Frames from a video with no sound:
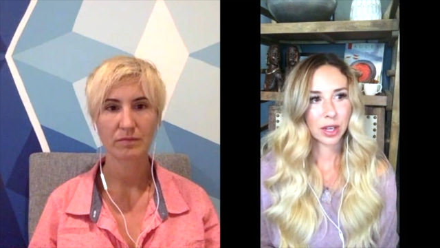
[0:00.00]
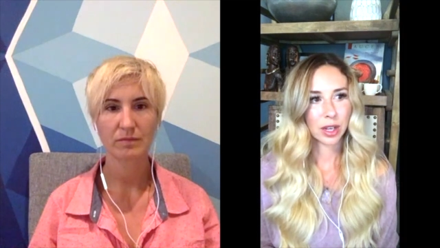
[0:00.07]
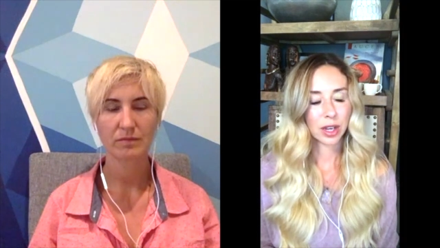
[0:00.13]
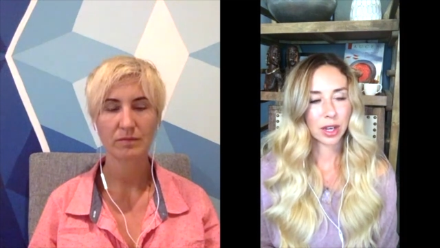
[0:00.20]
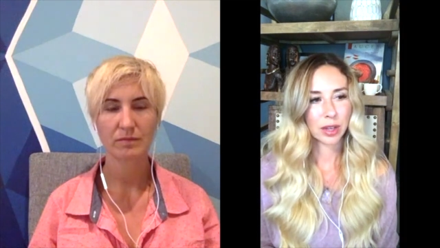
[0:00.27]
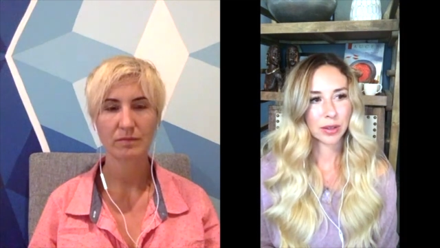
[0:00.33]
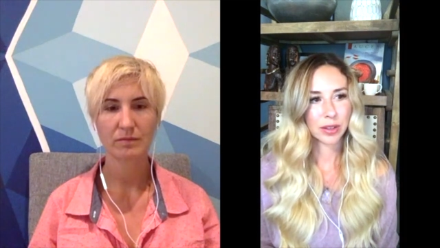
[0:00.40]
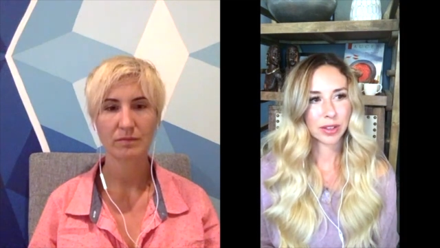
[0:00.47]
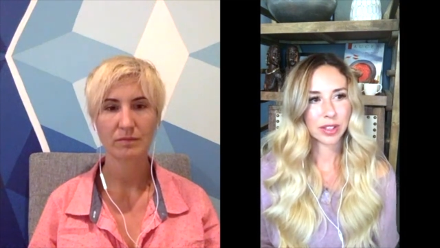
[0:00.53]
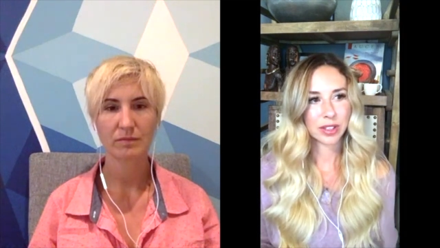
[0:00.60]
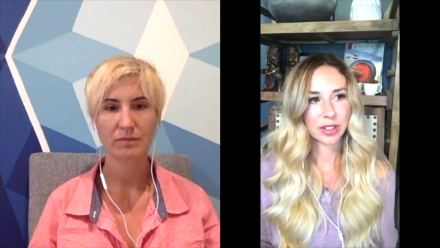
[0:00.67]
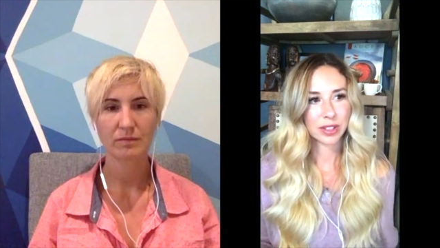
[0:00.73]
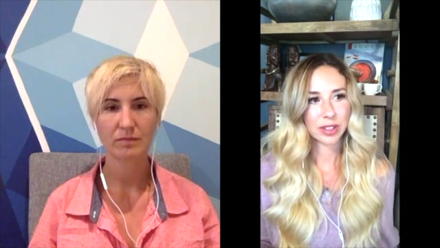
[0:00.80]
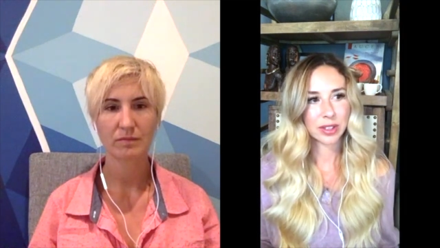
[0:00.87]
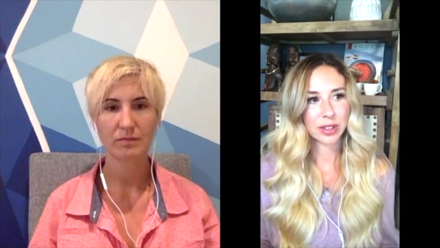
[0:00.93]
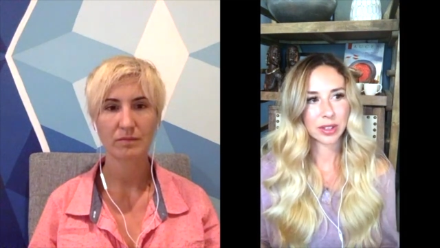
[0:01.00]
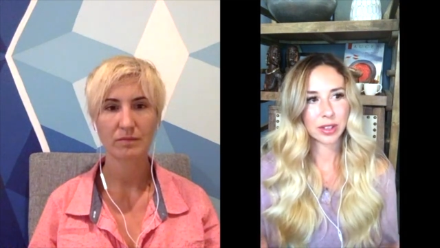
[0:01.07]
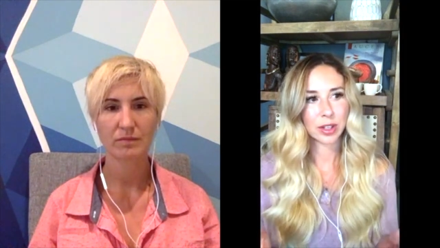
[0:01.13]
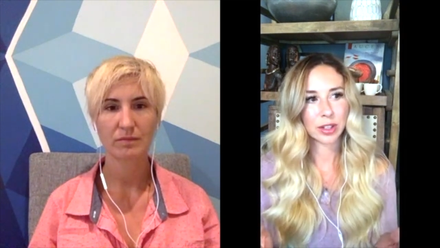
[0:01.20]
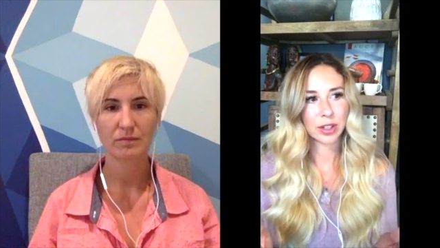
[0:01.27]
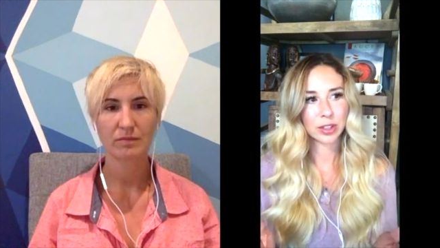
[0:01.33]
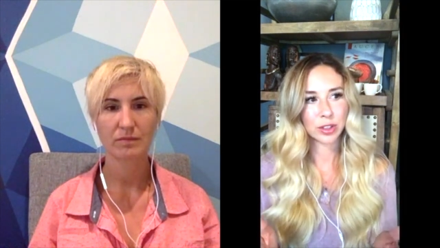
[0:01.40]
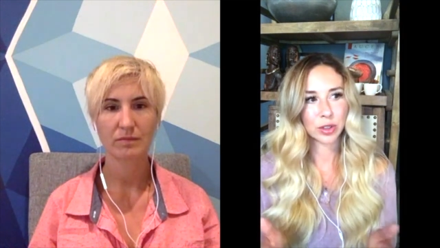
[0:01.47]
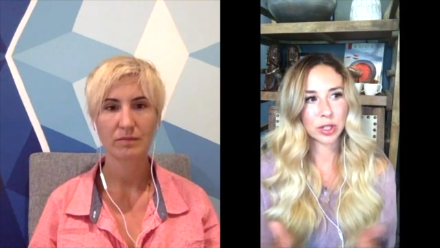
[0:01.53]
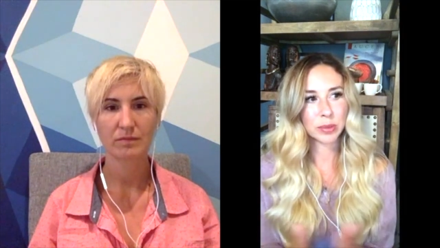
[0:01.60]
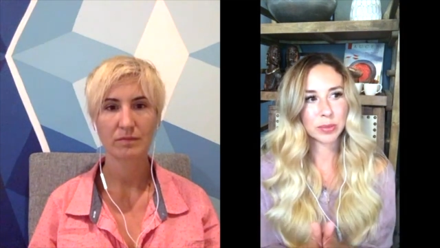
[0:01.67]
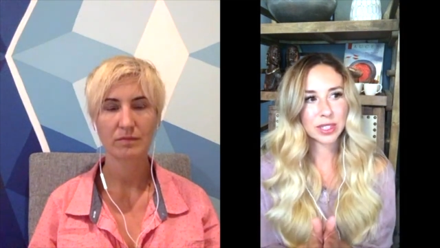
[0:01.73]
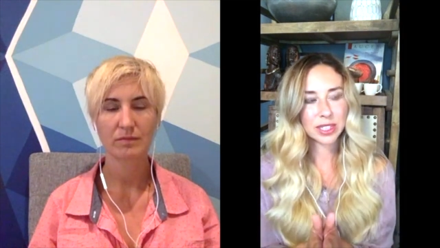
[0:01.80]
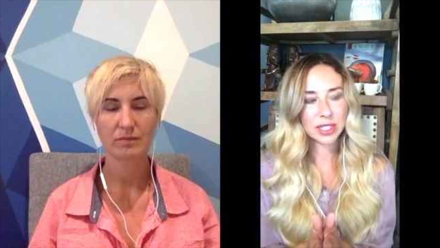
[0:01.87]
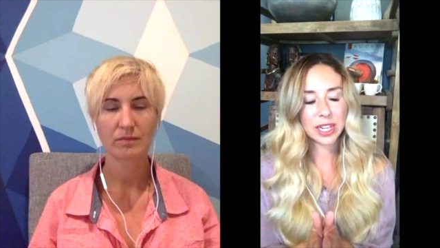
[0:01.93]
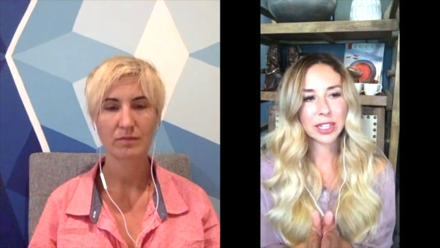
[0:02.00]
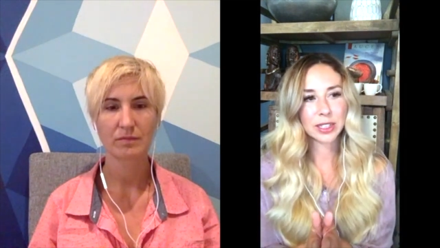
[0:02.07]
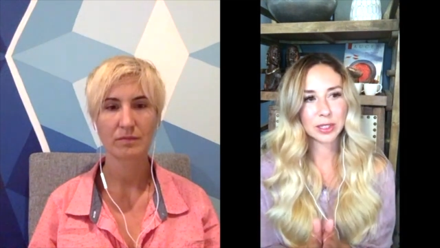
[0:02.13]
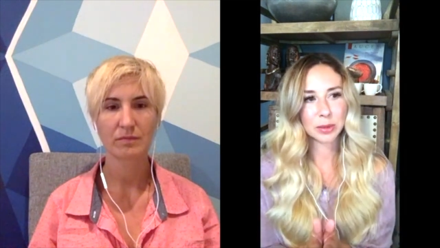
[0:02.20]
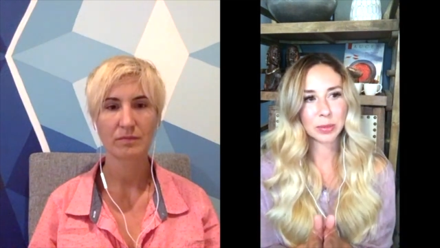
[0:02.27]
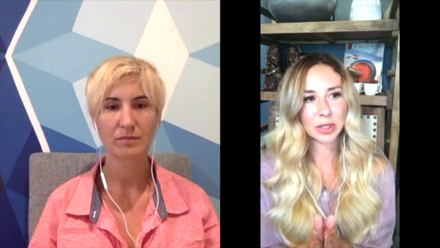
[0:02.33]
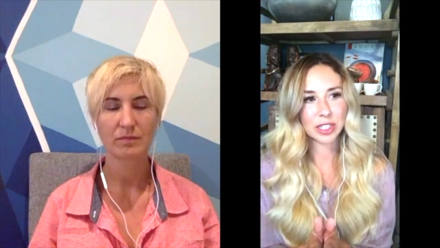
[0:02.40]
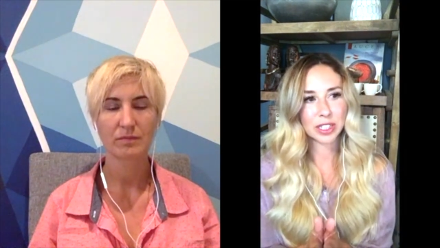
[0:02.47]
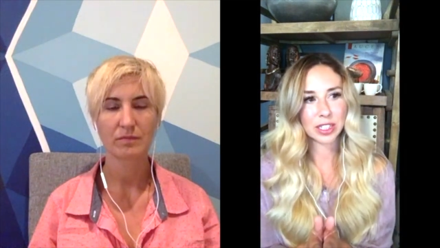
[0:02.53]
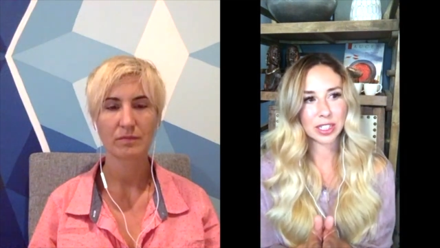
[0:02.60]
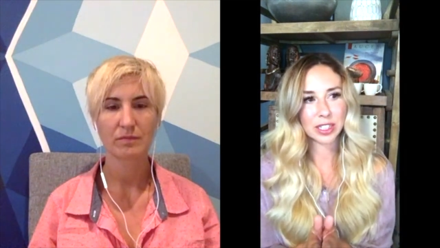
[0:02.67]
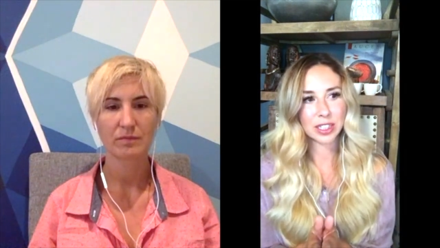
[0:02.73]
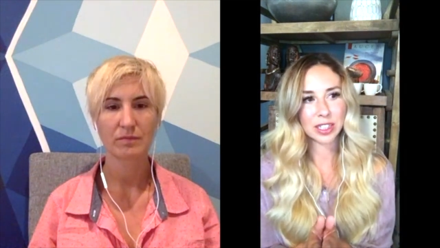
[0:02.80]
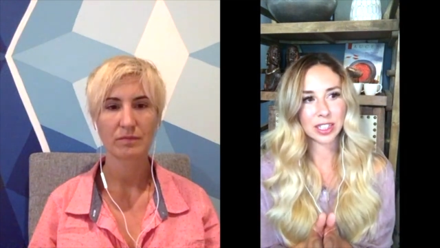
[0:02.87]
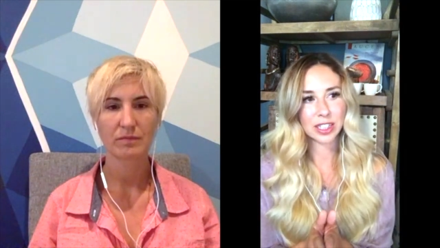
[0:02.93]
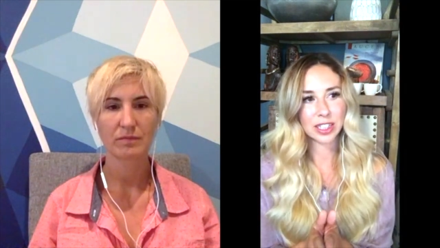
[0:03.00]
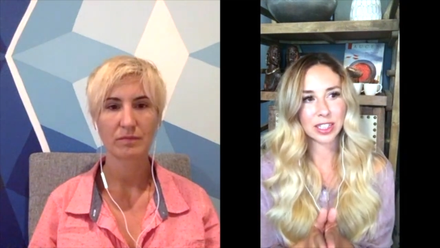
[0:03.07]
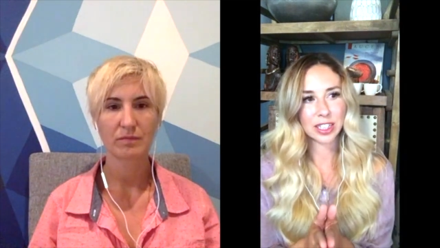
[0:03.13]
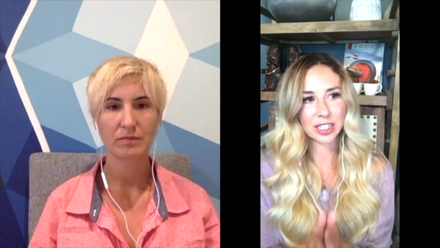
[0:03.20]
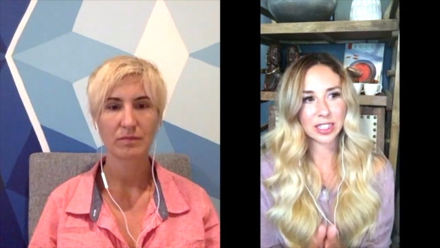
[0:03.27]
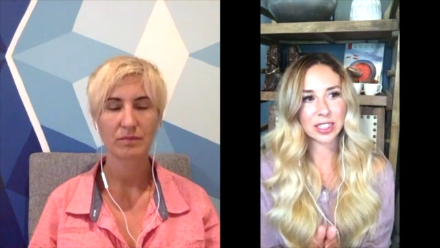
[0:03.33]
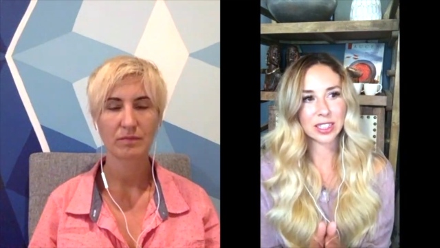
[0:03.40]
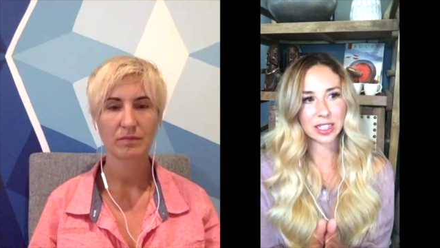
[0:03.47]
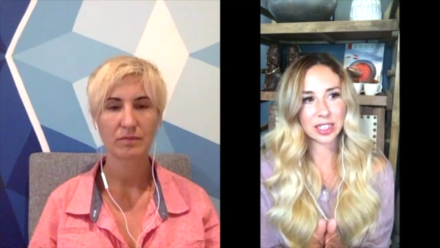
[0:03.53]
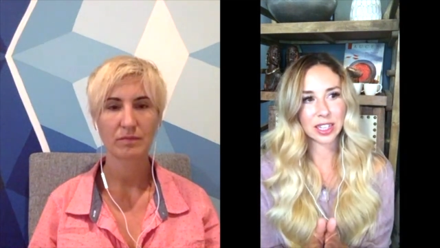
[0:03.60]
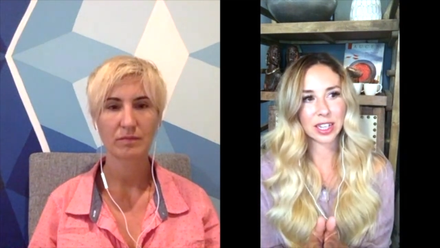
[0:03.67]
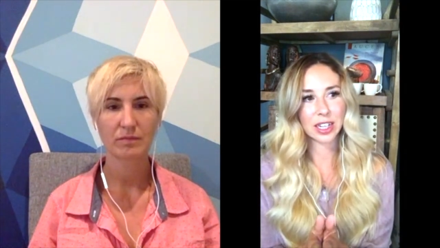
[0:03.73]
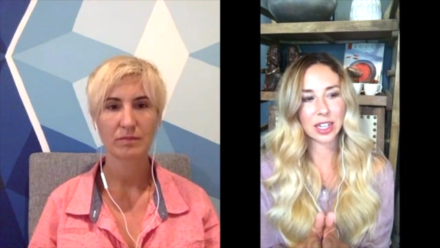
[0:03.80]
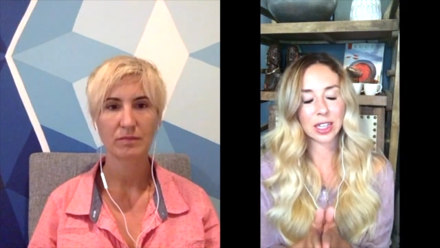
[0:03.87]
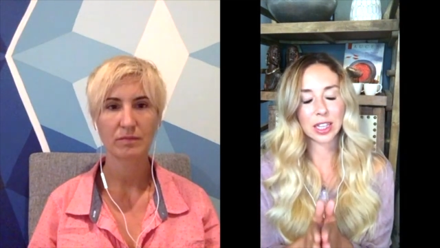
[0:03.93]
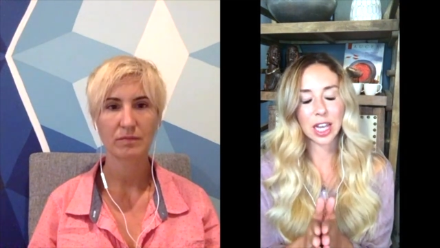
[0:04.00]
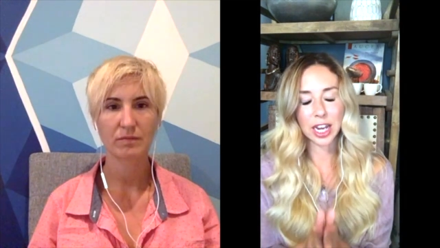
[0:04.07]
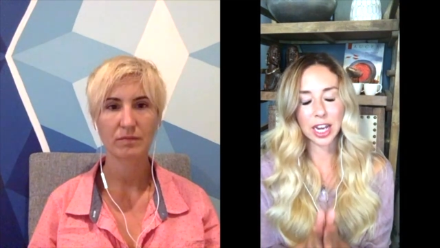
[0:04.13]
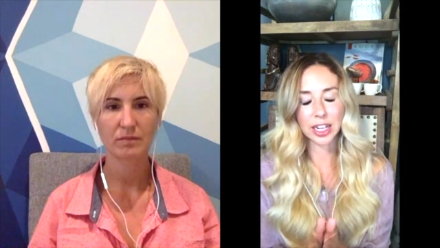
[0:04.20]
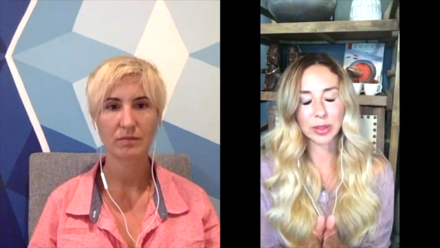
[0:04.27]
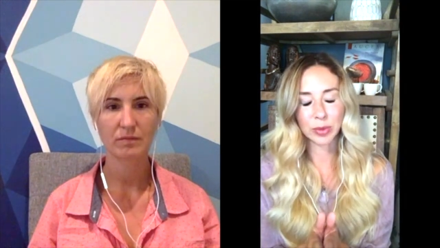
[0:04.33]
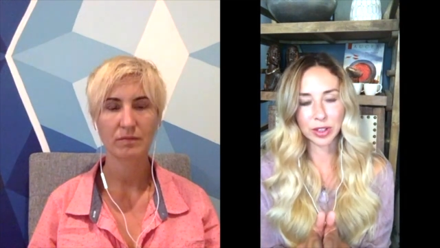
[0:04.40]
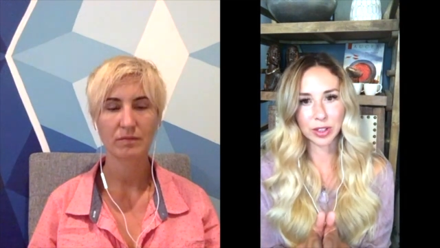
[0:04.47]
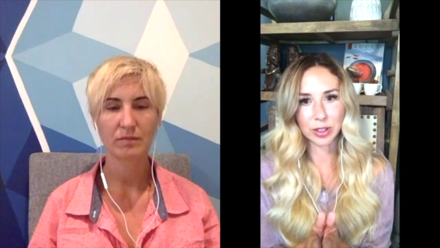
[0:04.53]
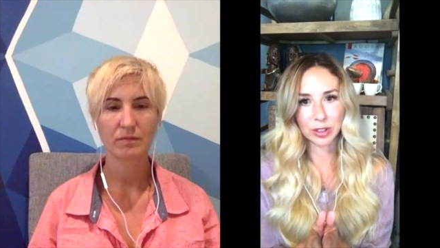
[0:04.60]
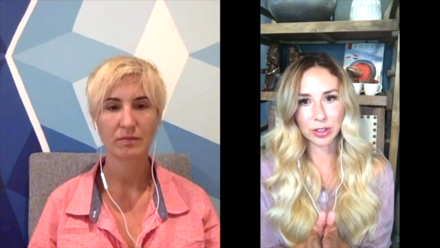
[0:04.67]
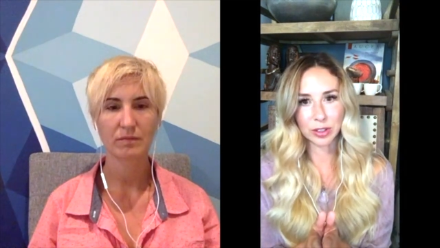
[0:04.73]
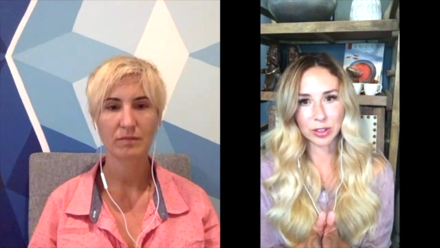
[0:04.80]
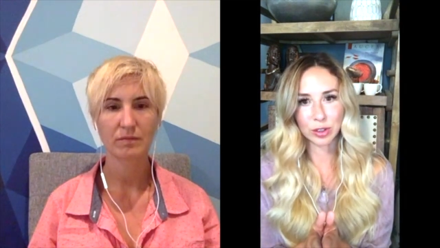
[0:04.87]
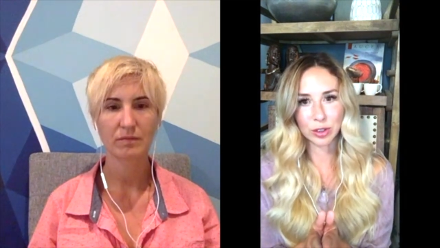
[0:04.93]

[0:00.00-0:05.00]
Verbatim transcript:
Speaker 1: uh, the, the dreams tend to be the things that align with our